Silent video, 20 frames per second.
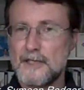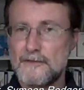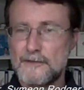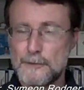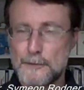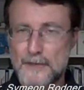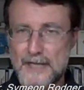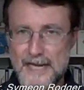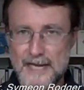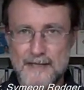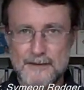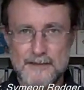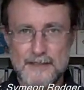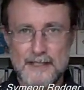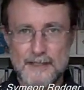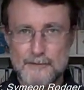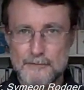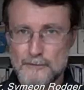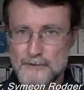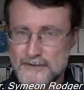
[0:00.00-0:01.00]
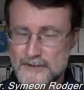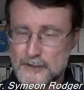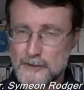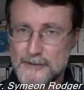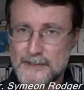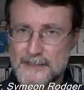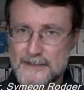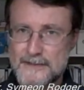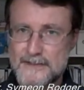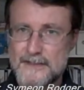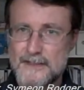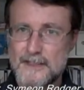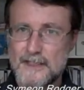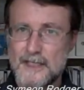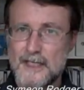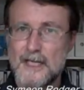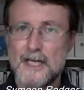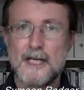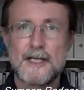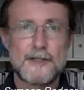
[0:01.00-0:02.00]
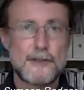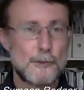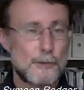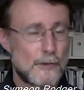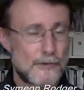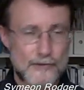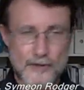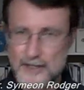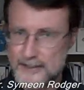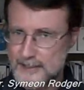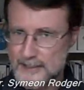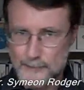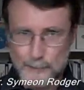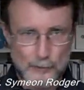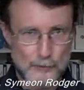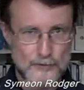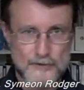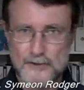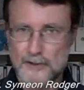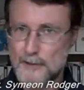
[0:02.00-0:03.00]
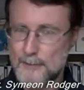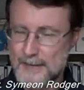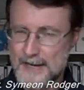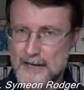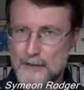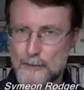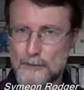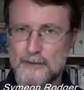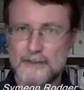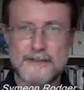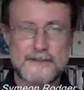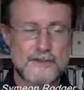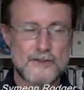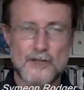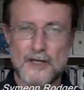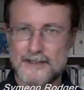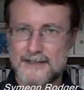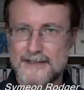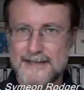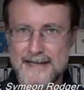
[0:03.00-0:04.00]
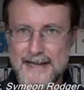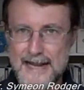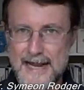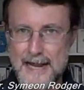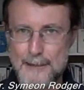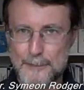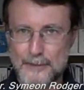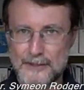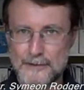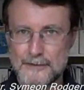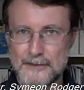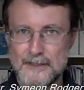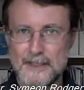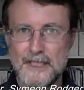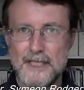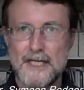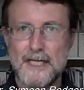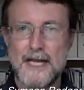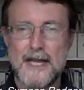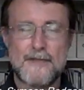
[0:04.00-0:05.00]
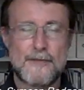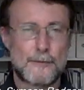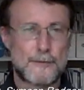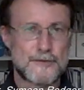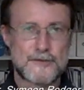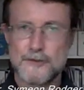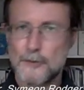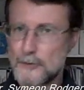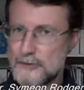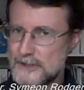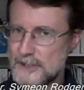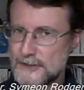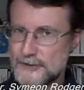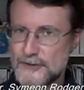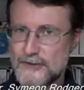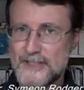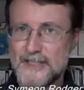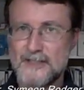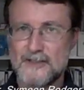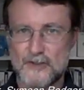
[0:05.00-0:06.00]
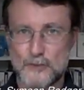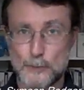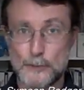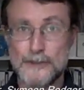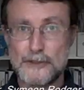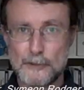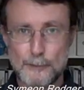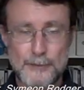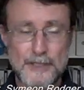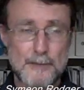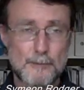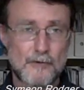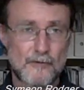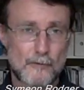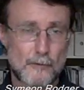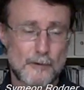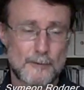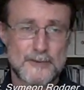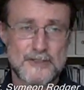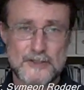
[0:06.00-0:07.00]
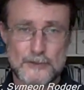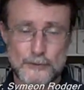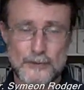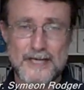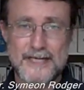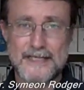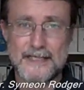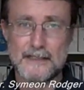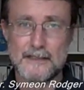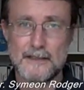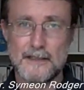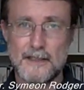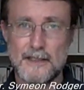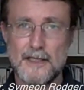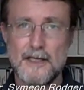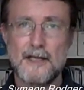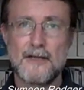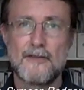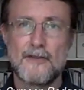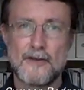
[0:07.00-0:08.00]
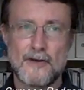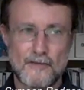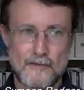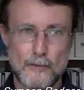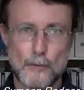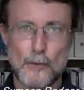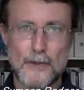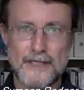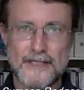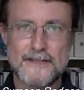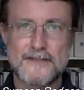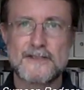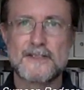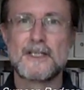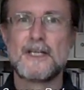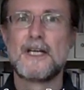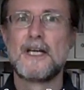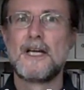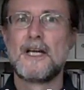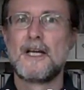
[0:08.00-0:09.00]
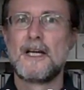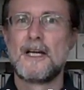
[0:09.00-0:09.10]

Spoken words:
If you can't get resilience, you will not get personal power. It's not going to happen. And there is no such thing as real peak performance training that avoids